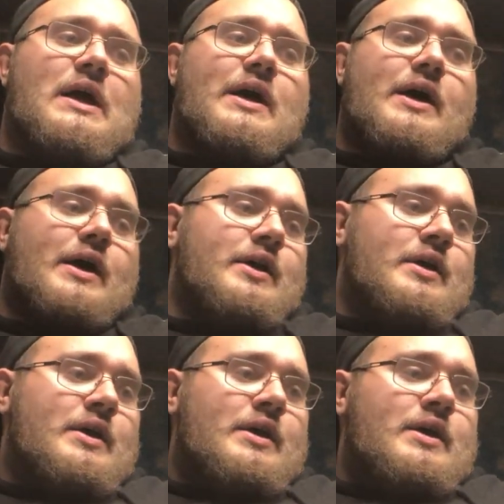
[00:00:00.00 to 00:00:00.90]

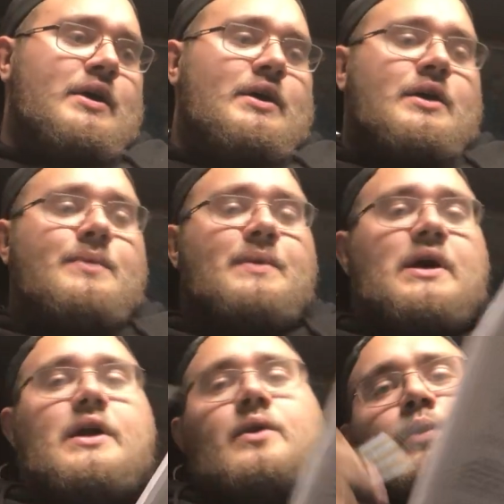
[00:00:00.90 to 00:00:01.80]

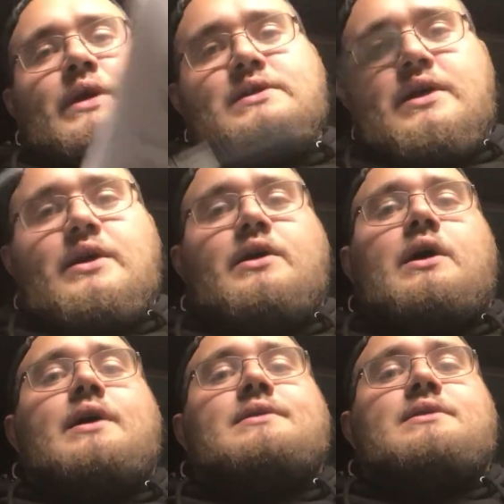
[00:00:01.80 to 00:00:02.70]
my wastegate
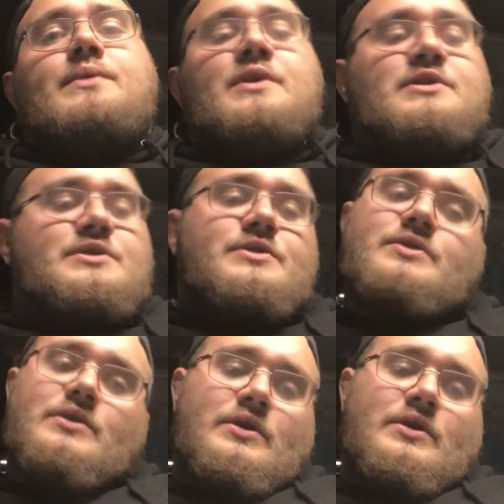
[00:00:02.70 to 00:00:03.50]
costs, how much